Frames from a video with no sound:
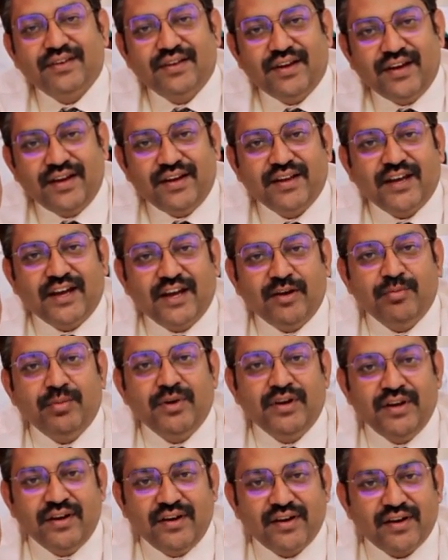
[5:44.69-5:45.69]
It can
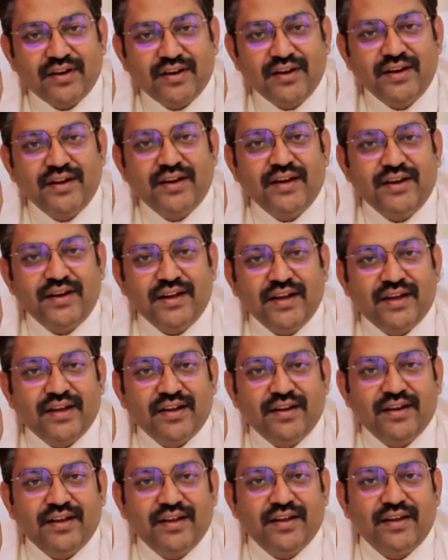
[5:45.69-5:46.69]
be detected and
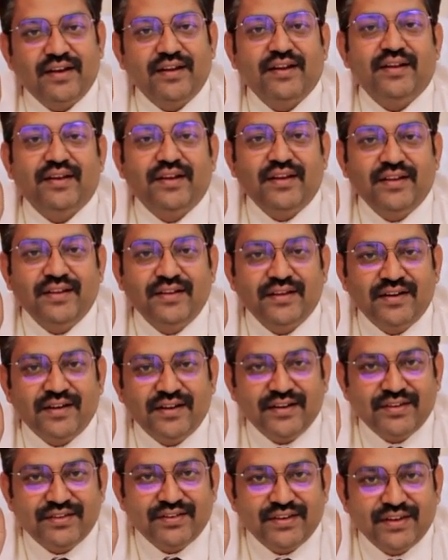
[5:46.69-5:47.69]
taken care in the
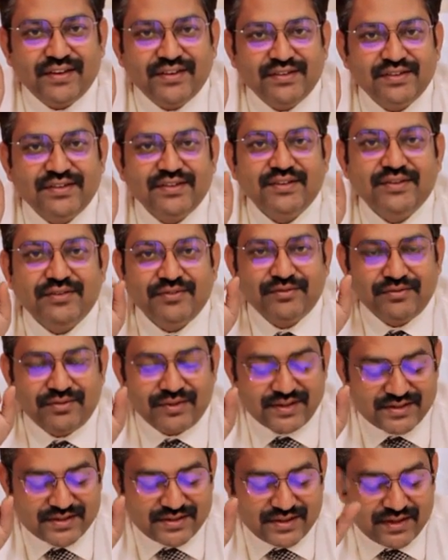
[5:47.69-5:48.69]
early stage.
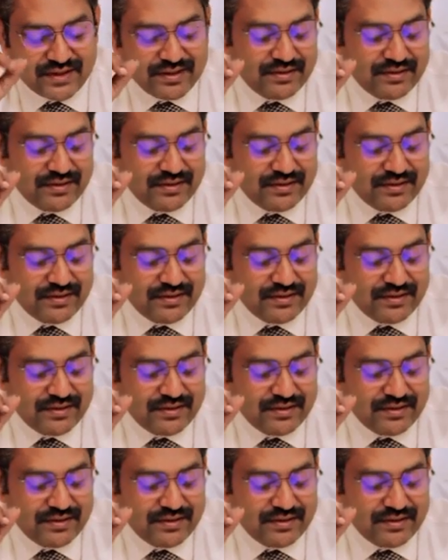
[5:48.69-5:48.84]
First.